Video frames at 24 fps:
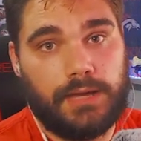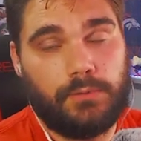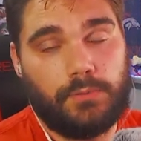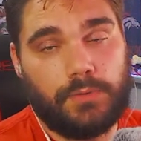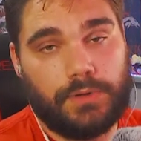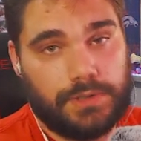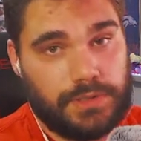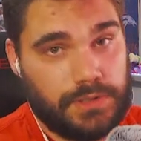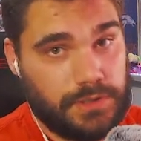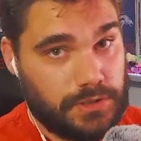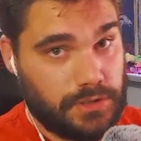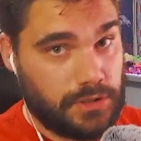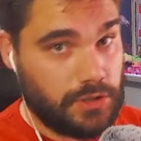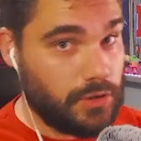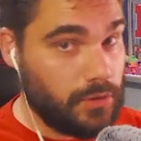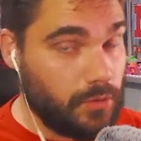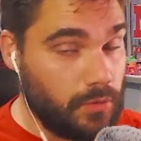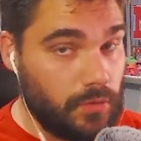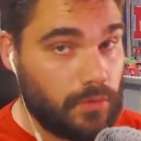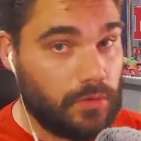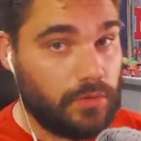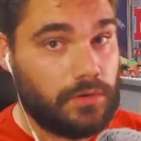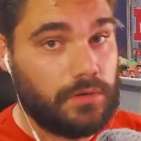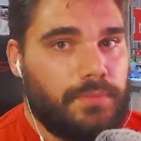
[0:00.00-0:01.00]
which is
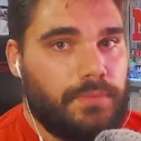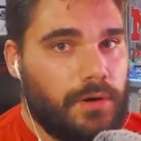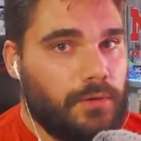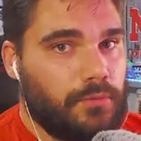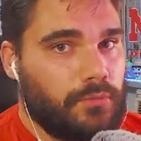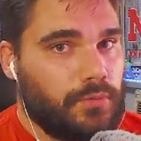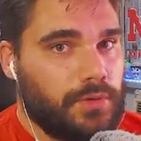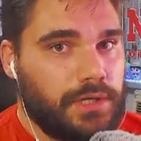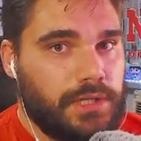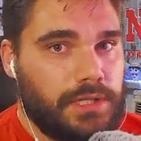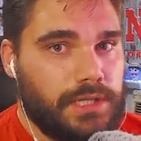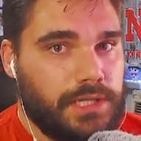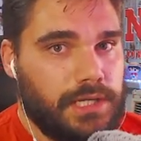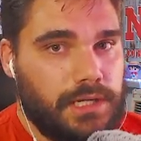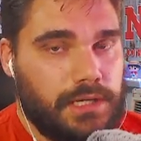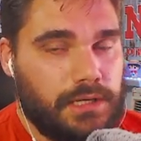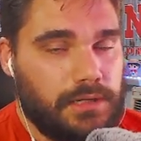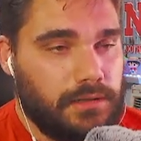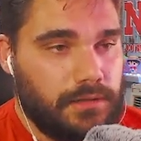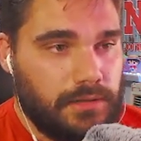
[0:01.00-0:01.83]
cool, but really